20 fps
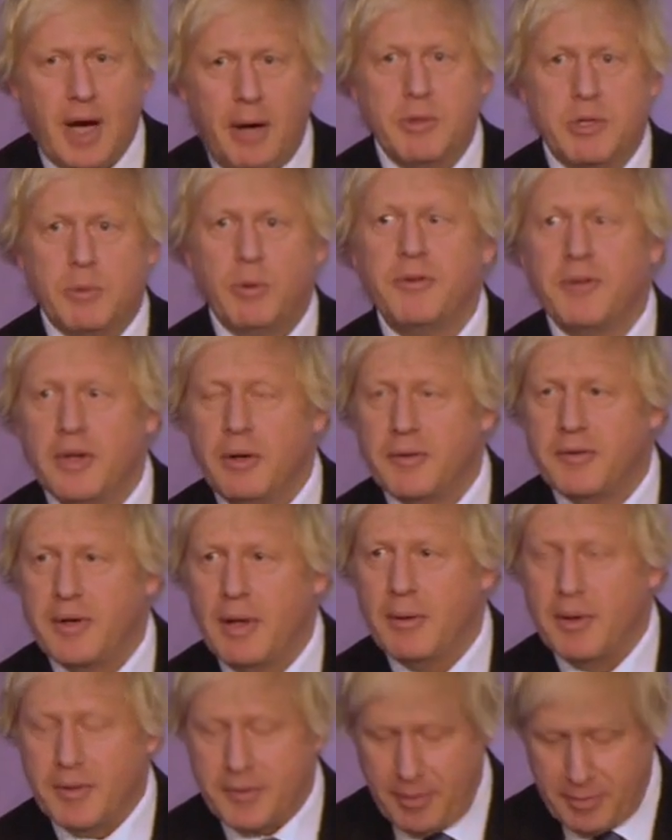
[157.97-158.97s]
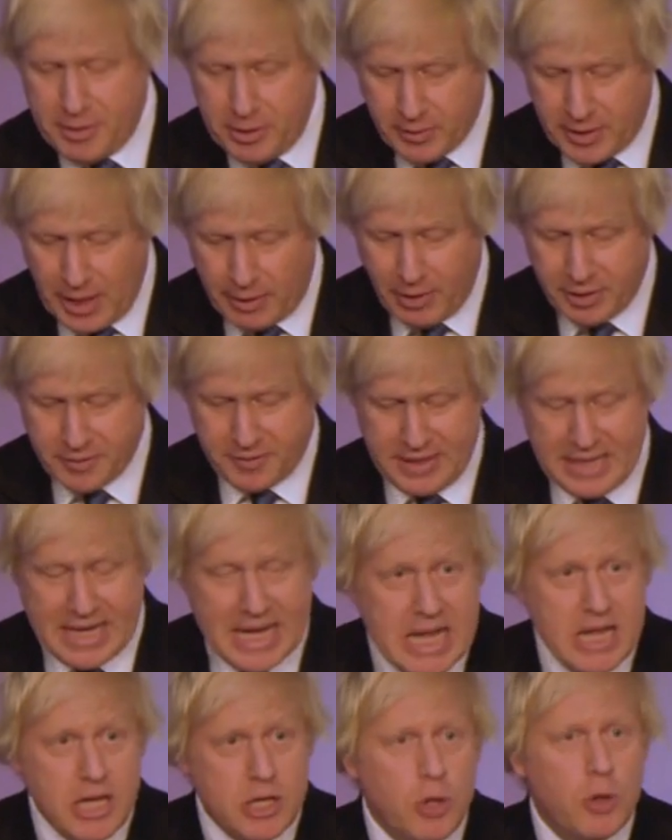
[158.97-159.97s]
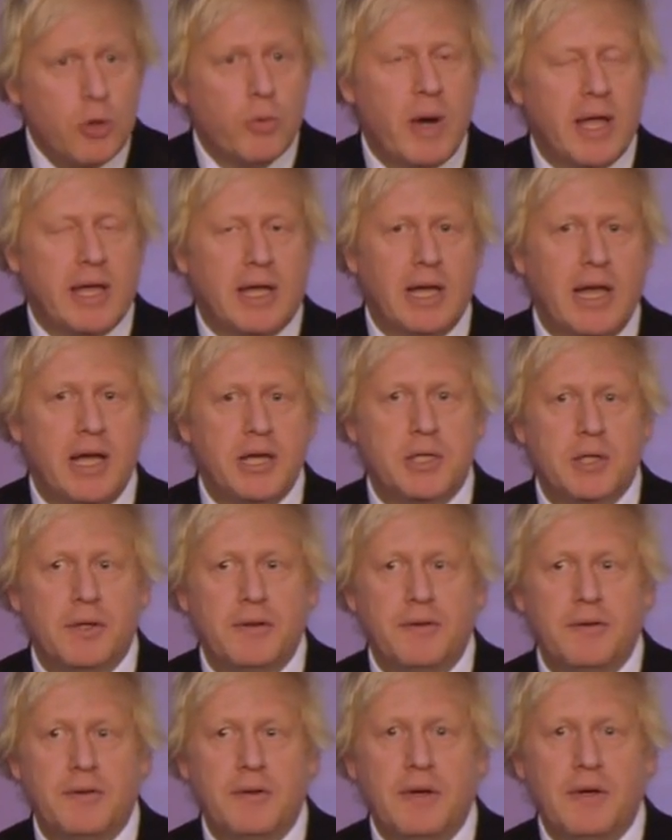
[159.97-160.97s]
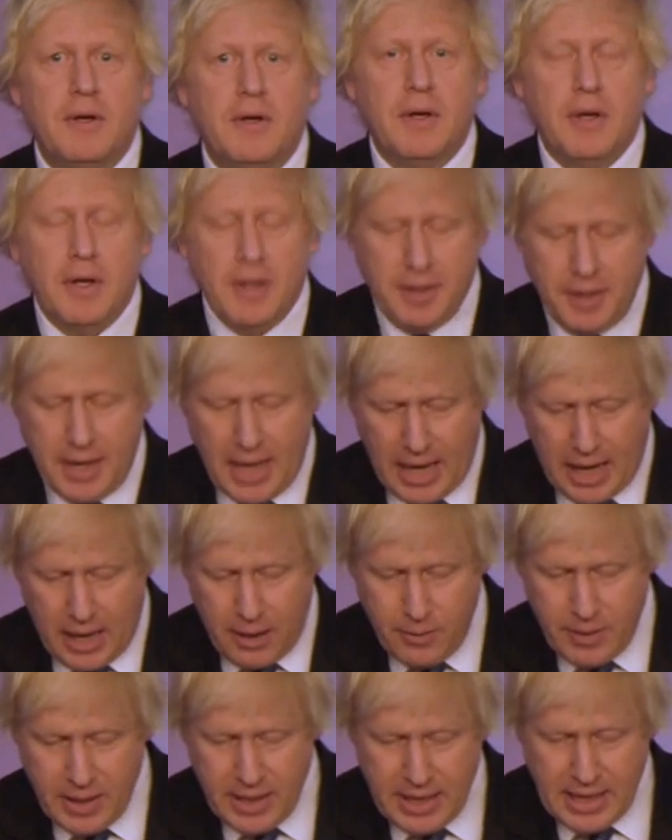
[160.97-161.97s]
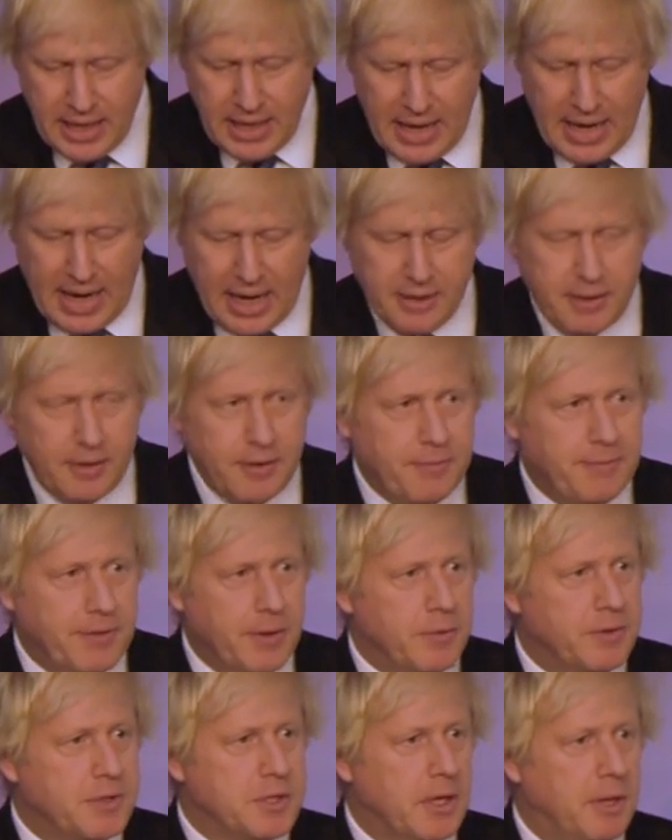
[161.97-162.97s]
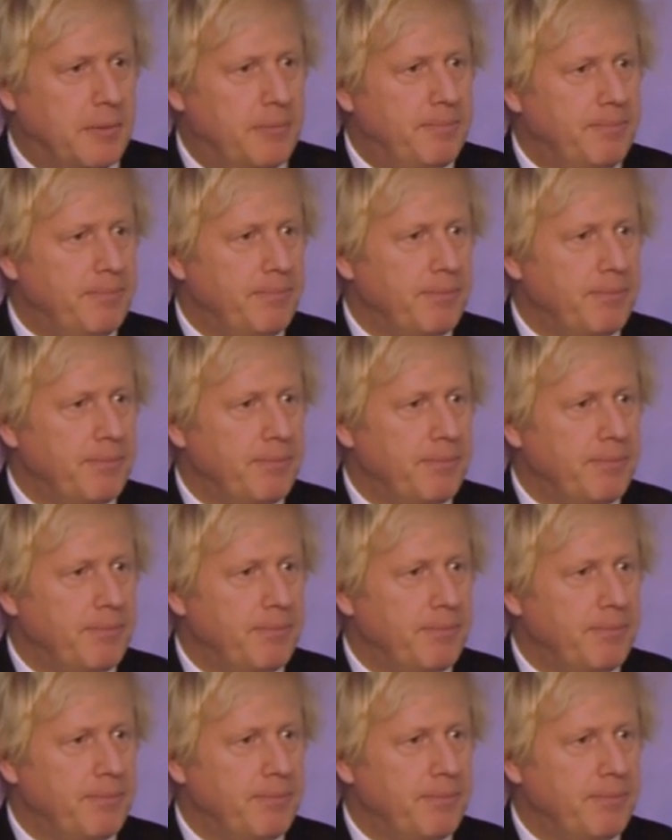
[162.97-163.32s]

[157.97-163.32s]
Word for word: I wish I was going to accept UK regulations. EU regulations now and in the future.